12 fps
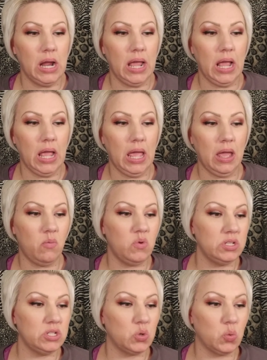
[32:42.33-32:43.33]
it was
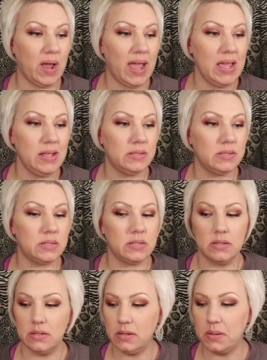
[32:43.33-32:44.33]
great,
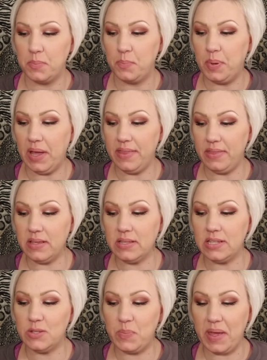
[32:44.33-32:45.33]
but this
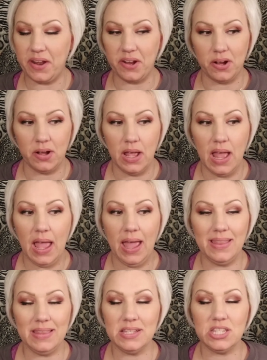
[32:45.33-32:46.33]
is better and
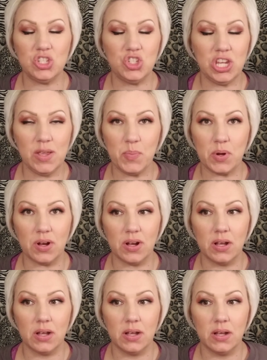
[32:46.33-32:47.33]
this is cheaper.
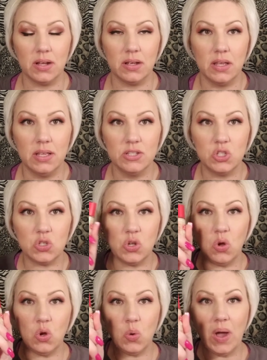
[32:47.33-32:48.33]
So
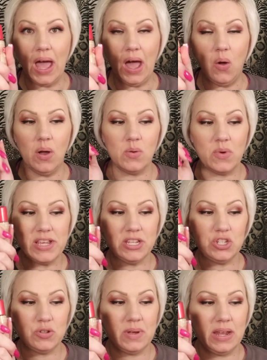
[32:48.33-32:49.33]
don't go out and waste
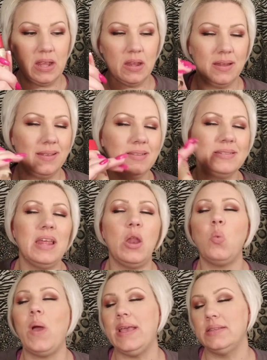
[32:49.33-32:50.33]
your money. It's not a
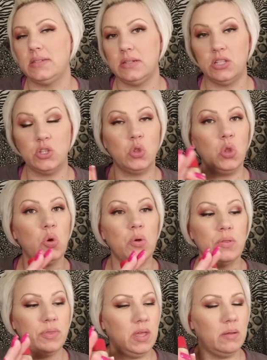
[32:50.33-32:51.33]
waste.
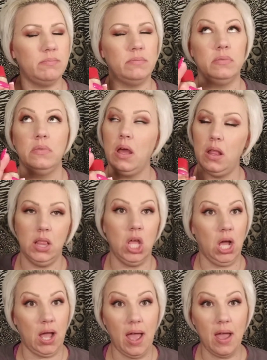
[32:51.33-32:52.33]
Look,
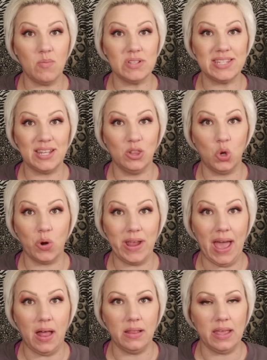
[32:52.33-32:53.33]
I almost said
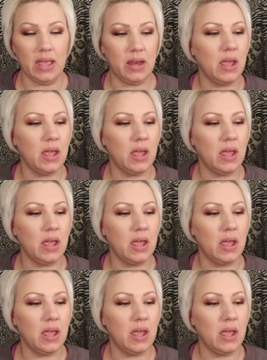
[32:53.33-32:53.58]
L'Oreal again.